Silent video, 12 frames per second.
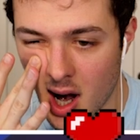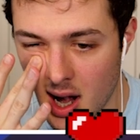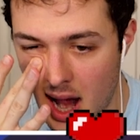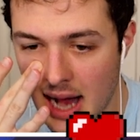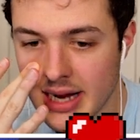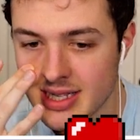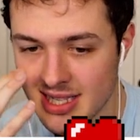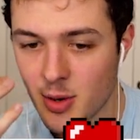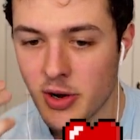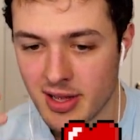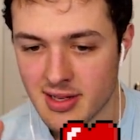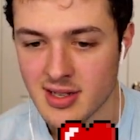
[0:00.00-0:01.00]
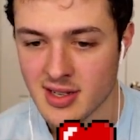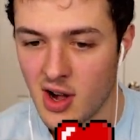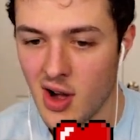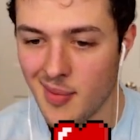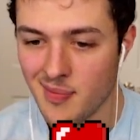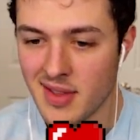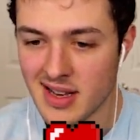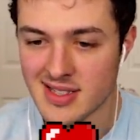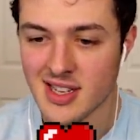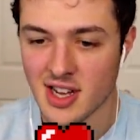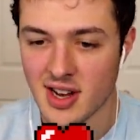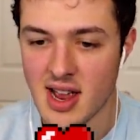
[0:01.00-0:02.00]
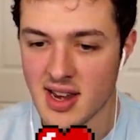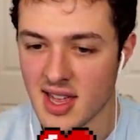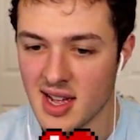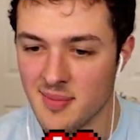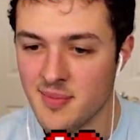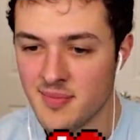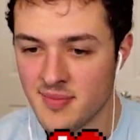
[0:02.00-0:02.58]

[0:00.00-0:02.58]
I can see where this is going. This is a good idea.